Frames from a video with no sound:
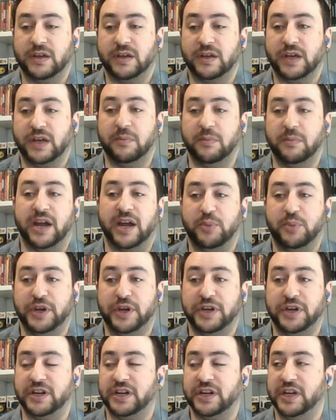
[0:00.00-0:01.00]
in my
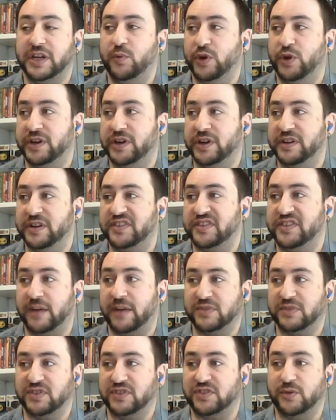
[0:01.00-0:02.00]
opinion, he wouldn't say,
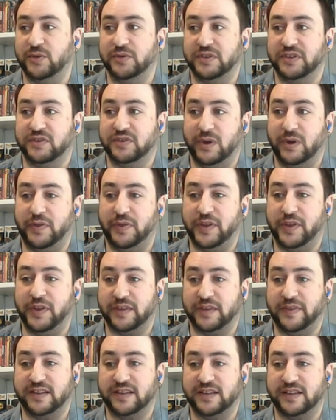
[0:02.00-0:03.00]
I'm just doing this one thing
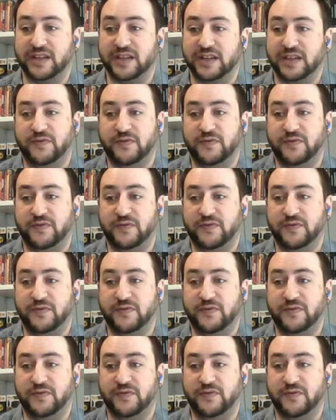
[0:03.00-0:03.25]
and that's it.